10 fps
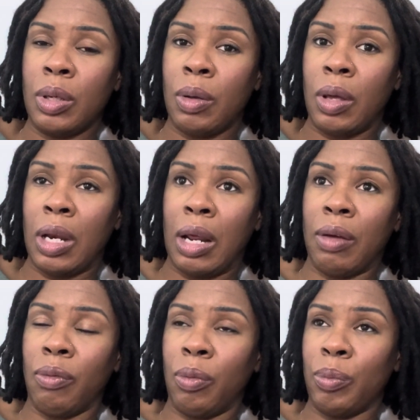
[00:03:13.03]
and I'm
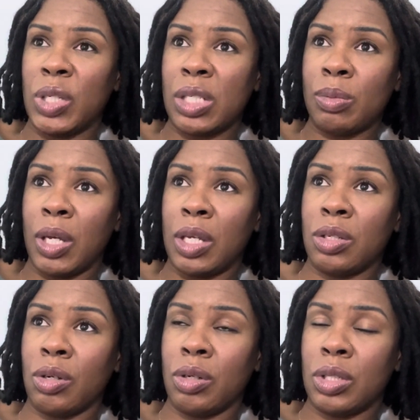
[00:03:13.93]
just making
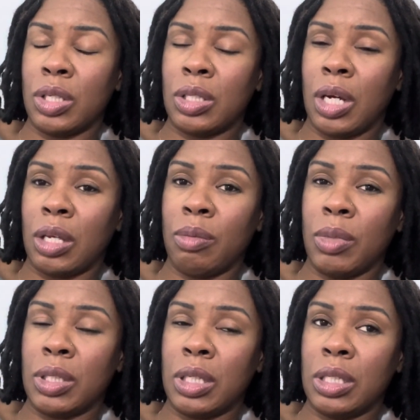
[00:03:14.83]
sure to
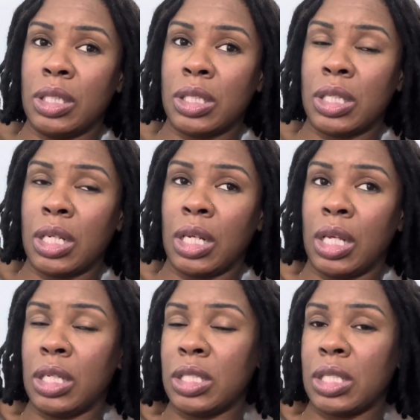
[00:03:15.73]
document it just in
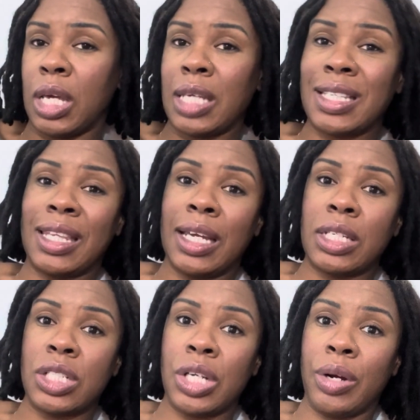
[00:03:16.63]
case I'd like to
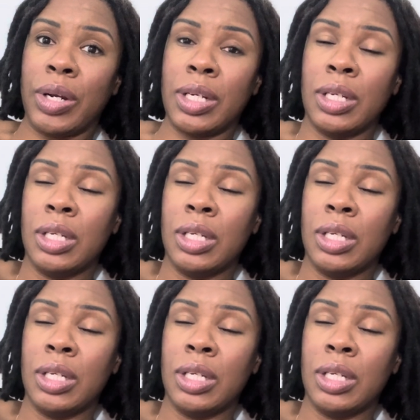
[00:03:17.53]
share it.